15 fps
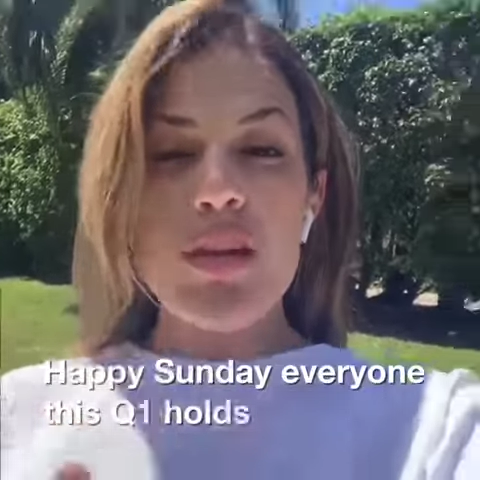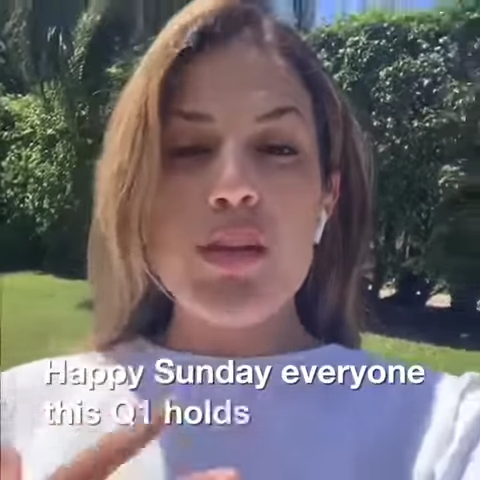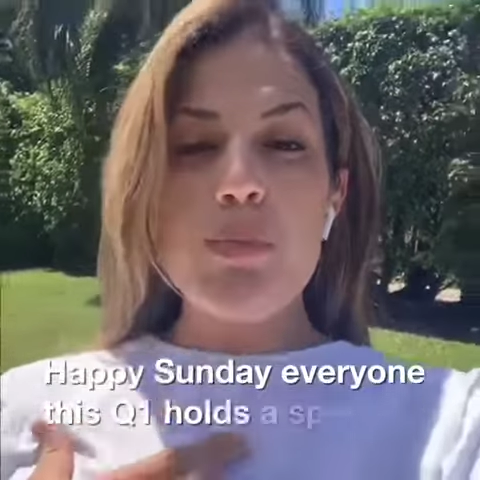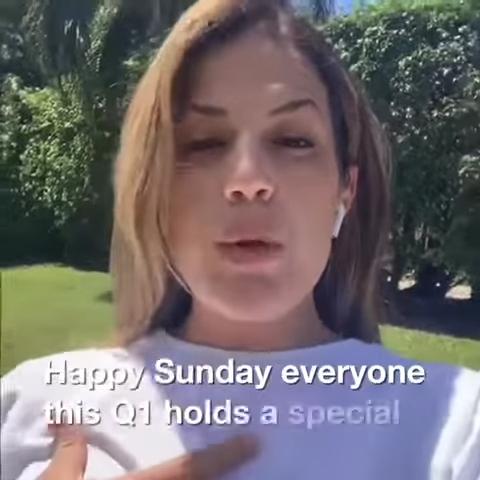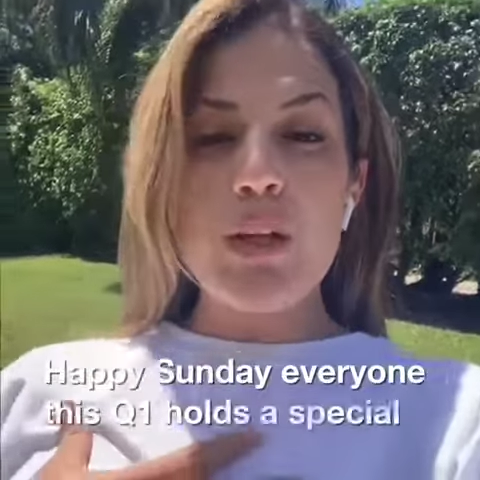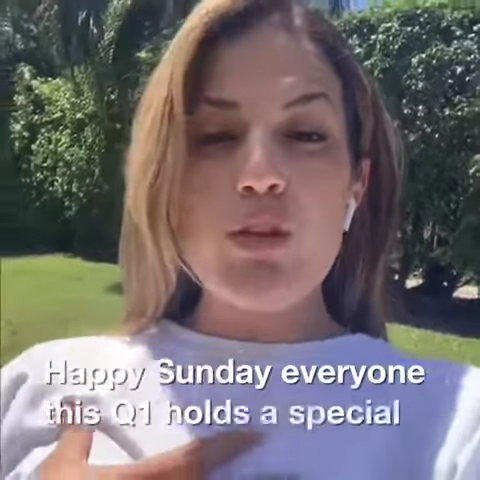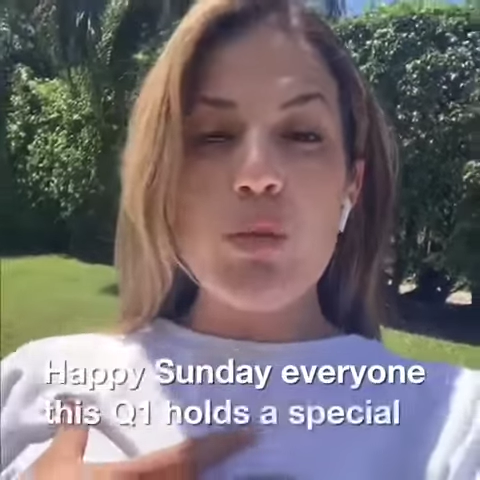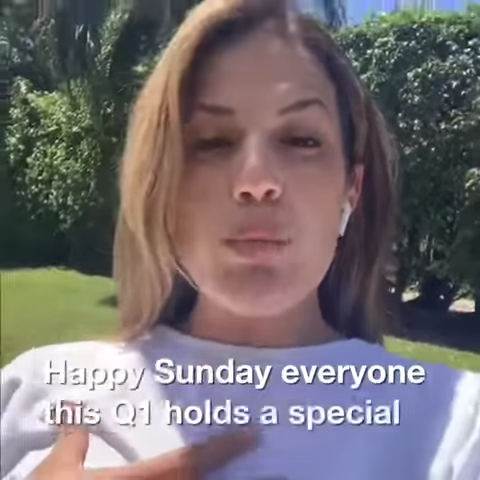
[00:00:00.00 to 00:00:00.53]

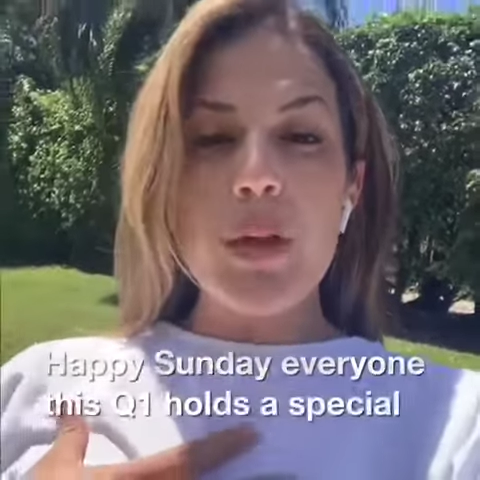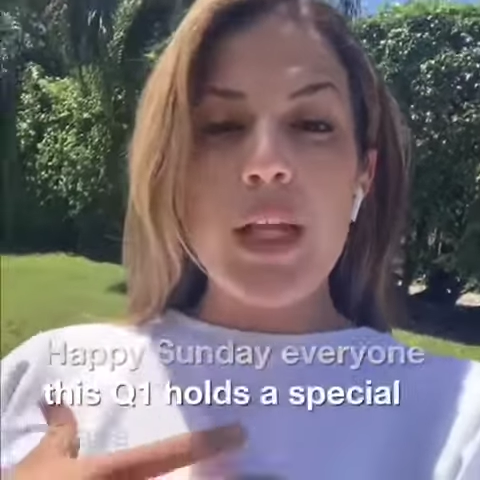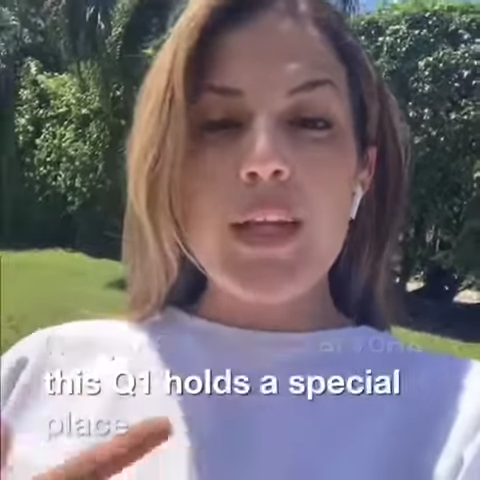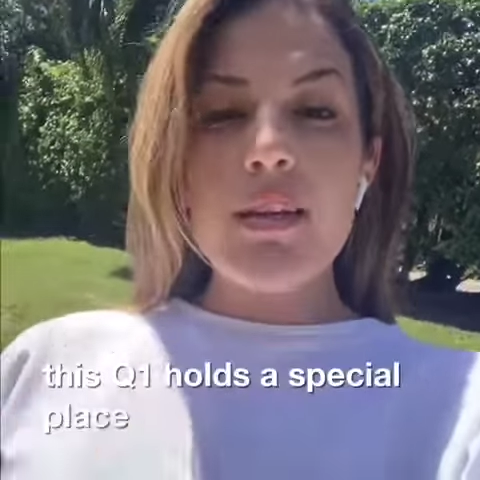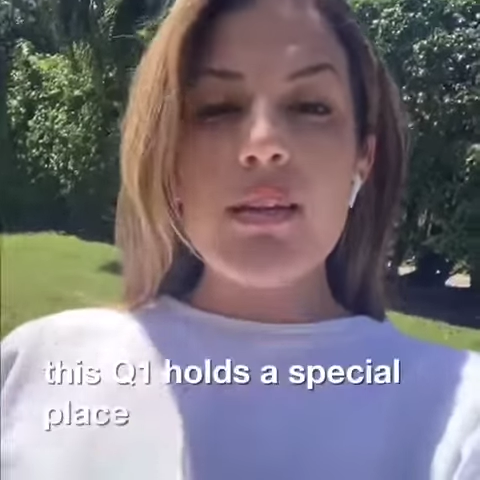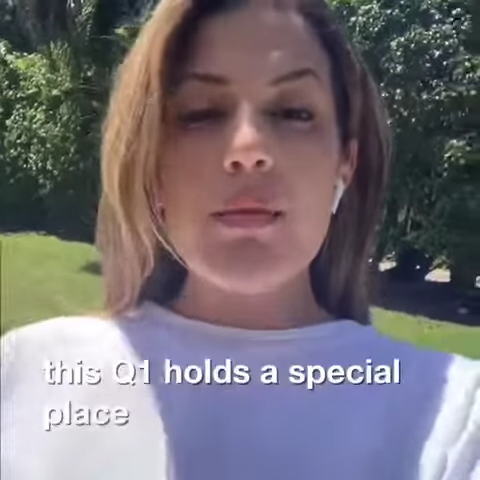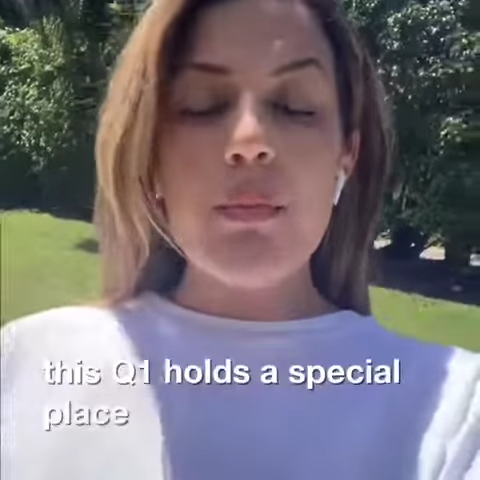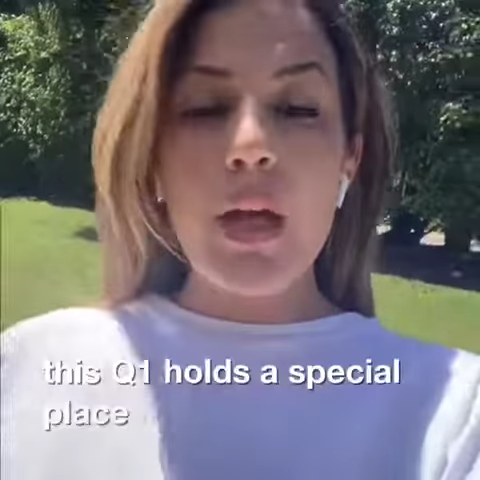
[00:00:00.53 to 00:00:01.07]
special
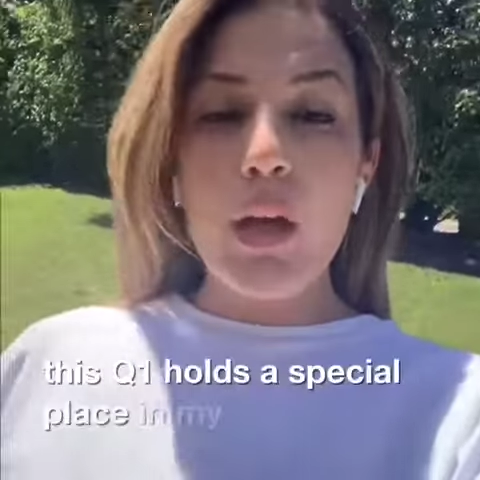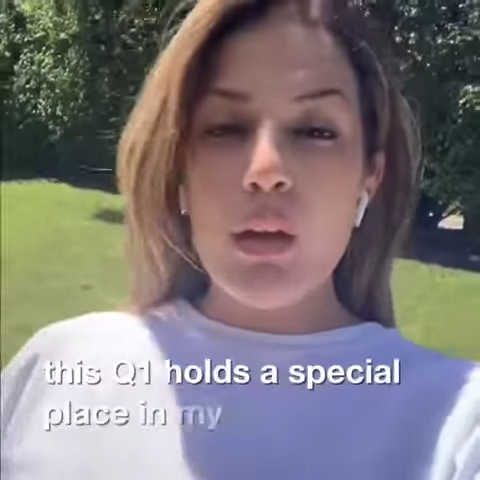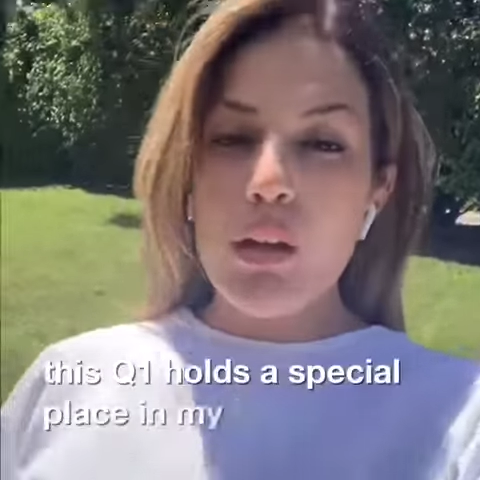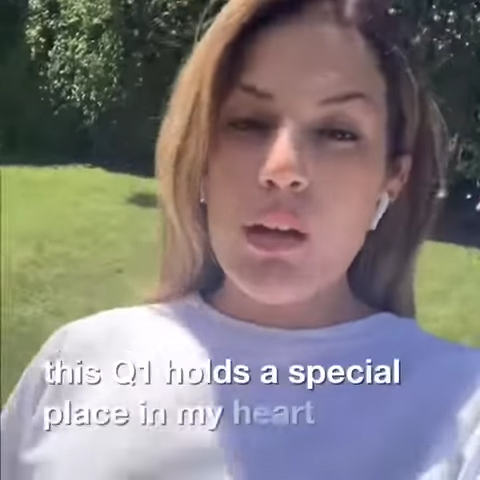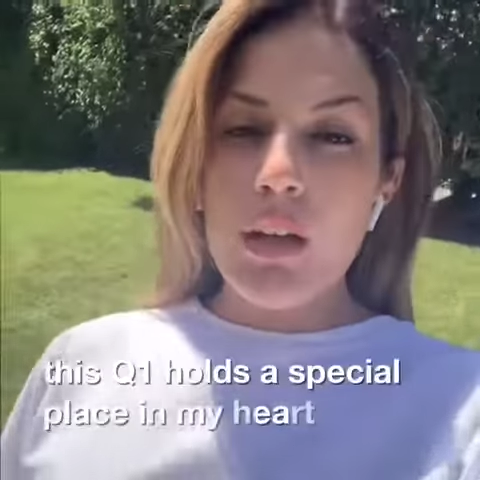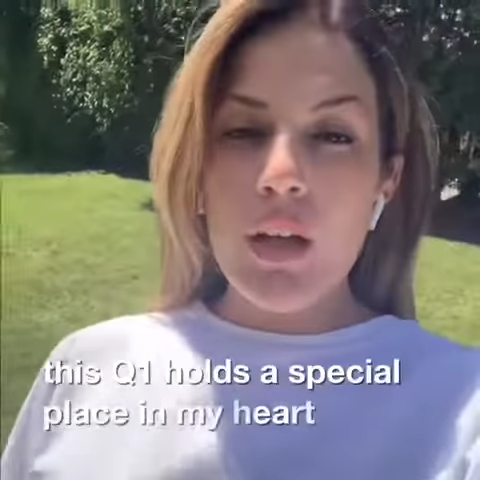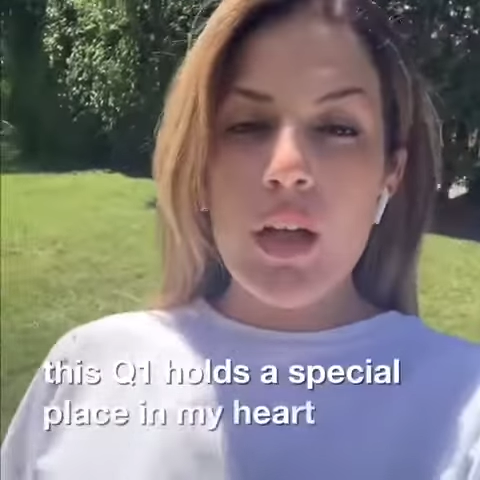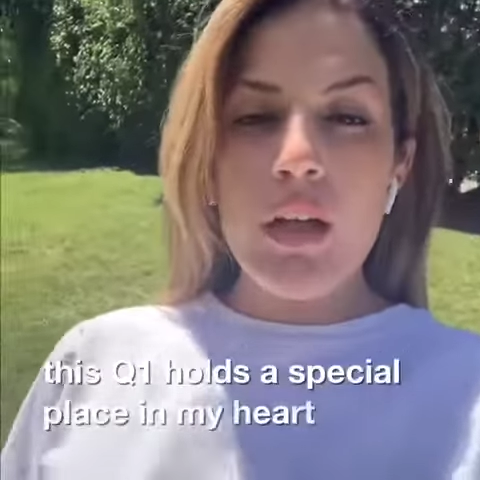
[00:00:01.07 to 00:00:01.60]
place in my
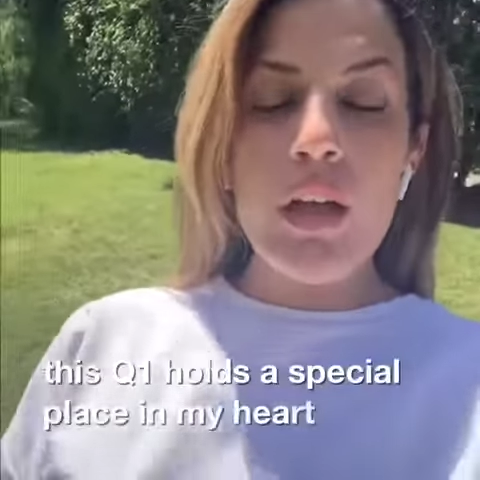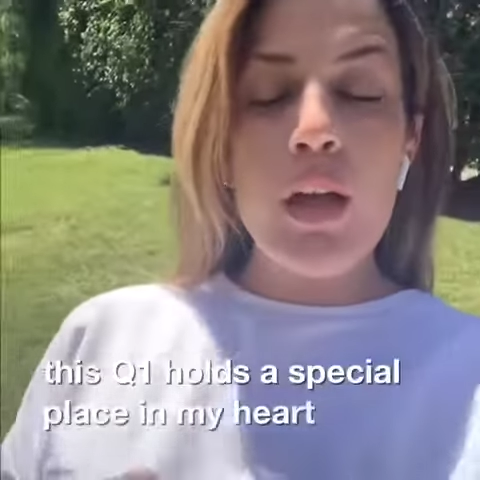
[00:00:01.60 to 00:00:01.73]
heart